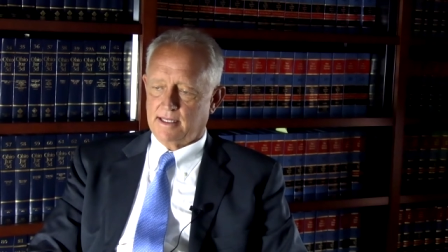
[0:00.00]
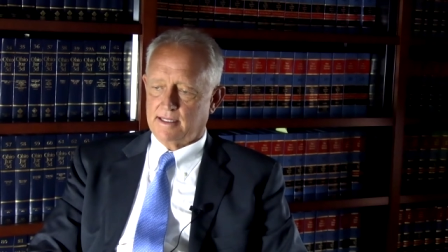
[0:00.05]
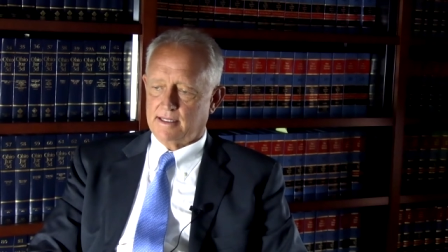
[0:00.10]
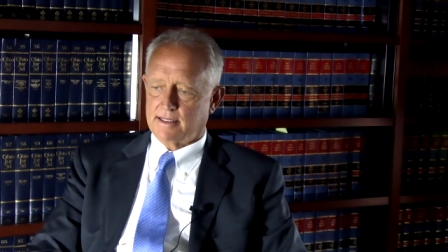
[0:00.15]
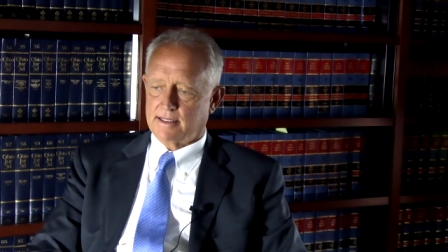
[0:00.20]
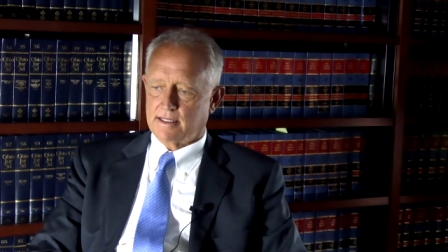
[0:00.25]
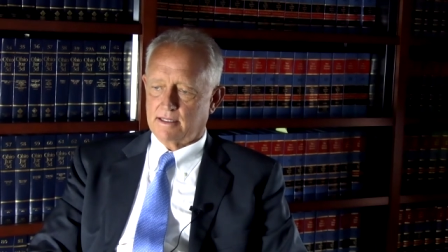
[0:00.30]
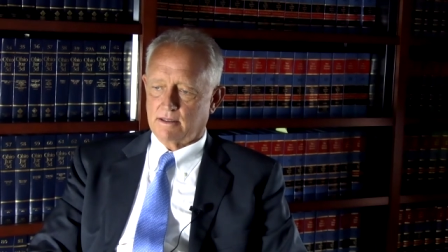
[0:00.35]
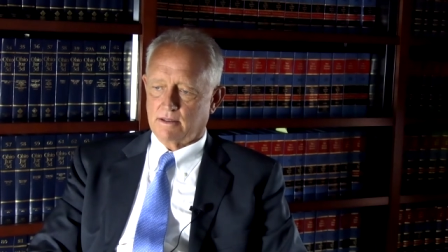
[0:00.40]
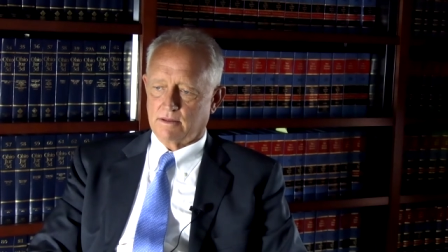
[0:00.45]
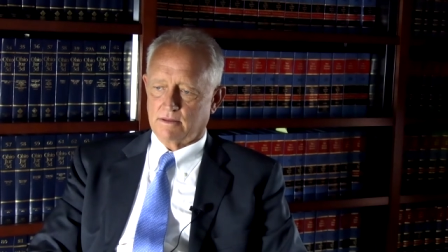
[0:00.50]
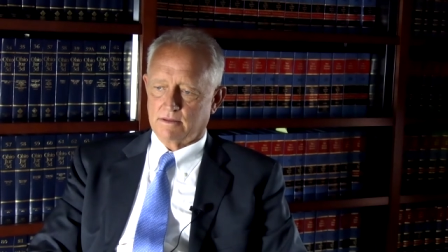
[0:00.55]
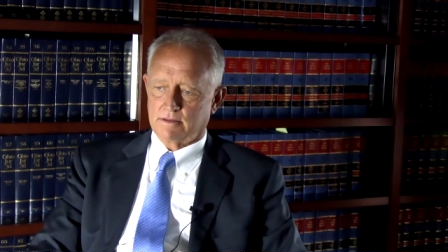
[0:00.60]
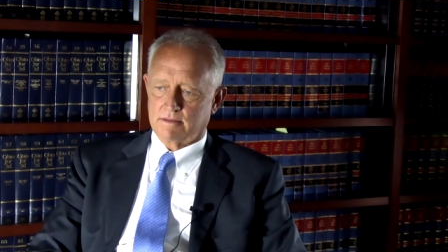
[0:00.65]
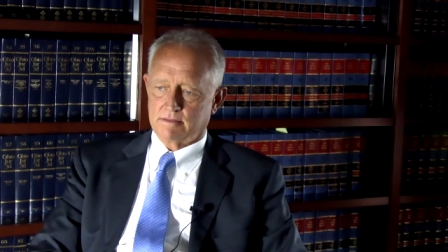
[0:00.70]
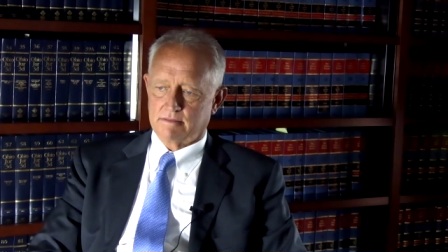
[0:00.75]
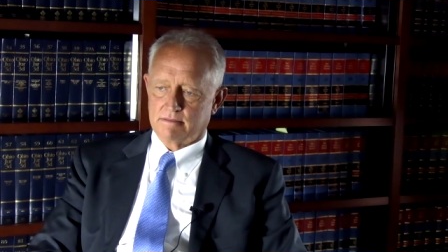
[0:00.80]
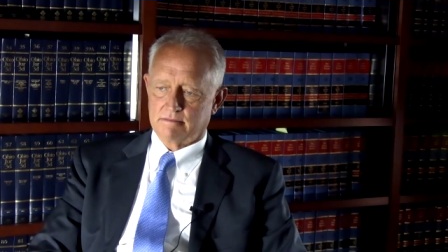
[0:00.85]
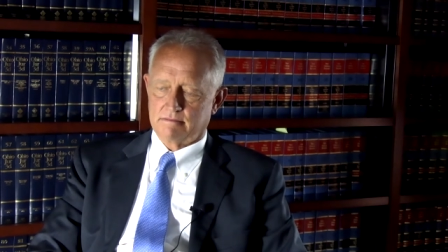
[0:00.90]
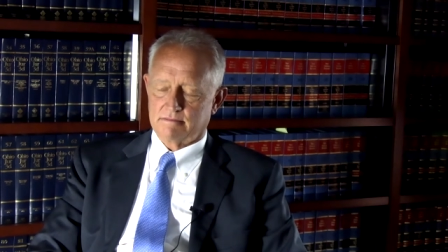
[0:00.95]
he killed
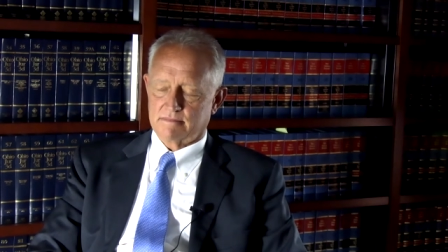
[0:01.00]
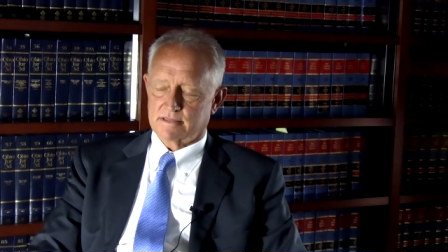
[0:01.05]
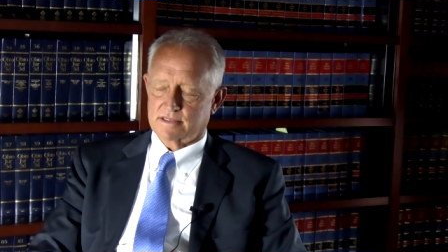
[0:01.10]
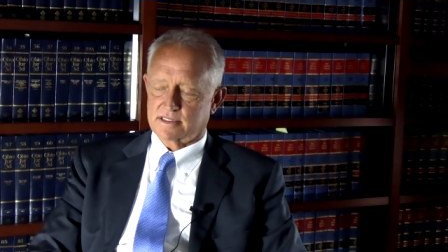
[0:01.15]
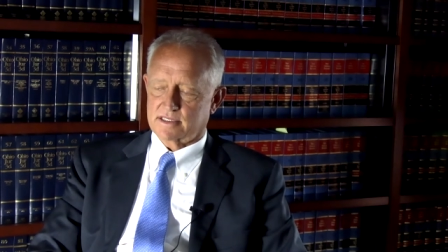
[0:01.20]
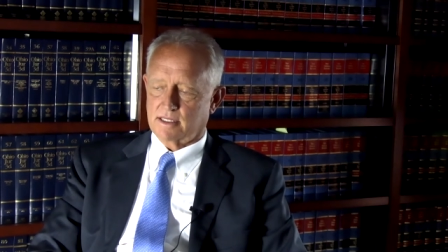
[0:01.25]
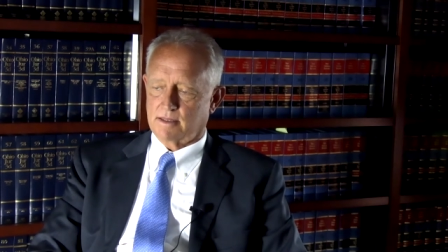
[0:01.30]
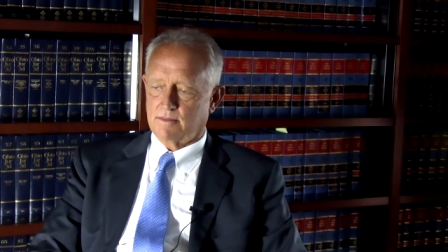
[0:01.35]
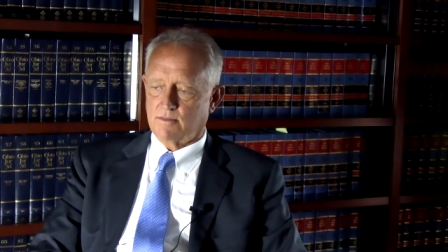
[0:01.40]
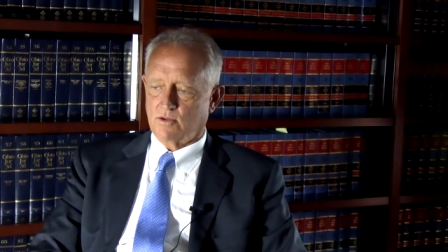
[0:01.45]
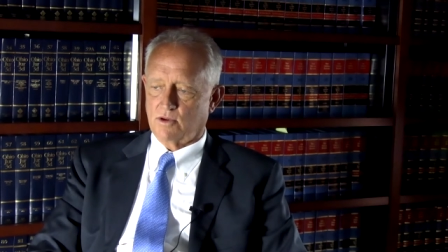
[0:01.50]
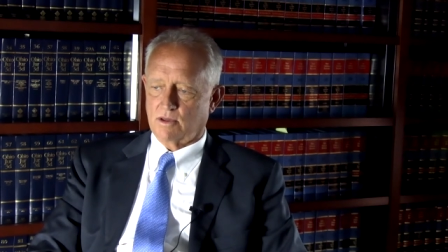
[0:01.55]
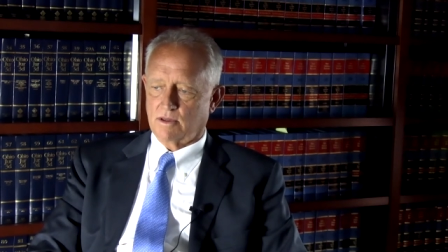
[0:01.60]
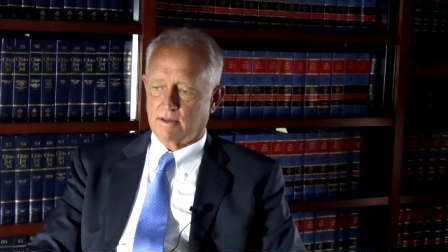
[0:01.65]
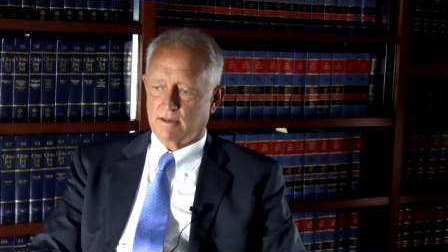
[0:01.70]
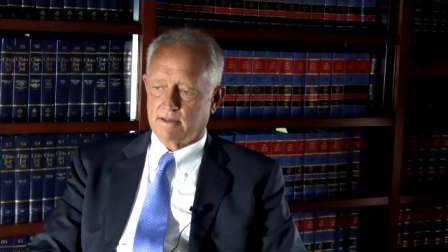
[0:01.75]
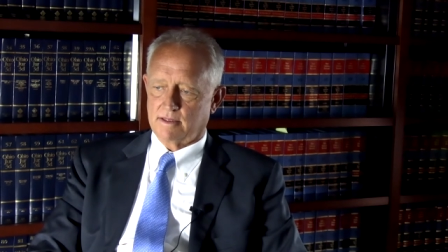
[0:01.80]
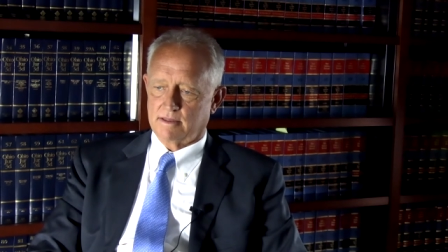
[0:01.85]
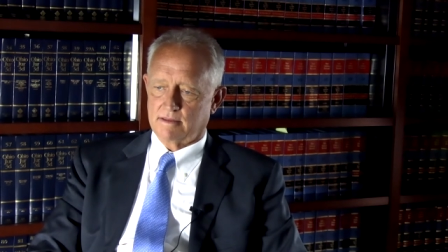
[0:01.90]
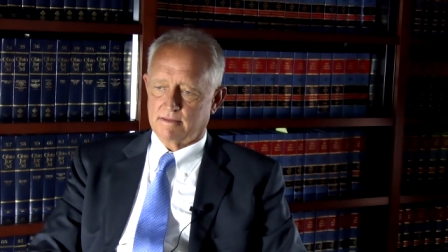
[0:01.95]

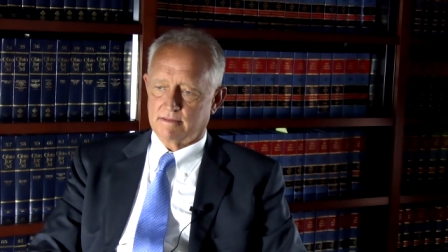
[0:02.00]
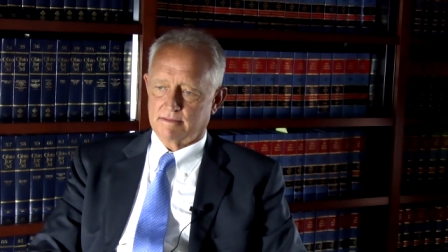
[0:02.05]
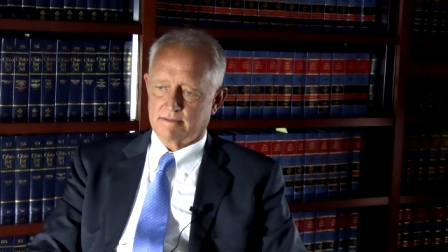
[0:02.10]
somewhere in